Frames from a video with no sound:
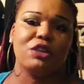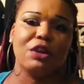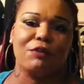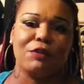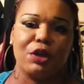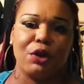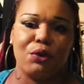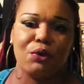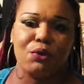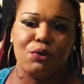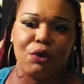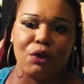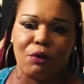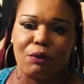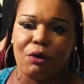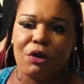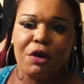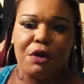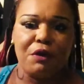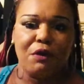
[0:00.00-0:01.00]
You never know who
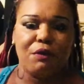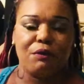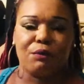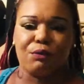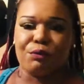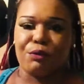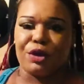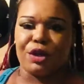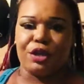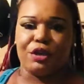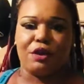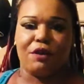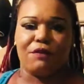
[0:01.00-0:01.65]
gonna ring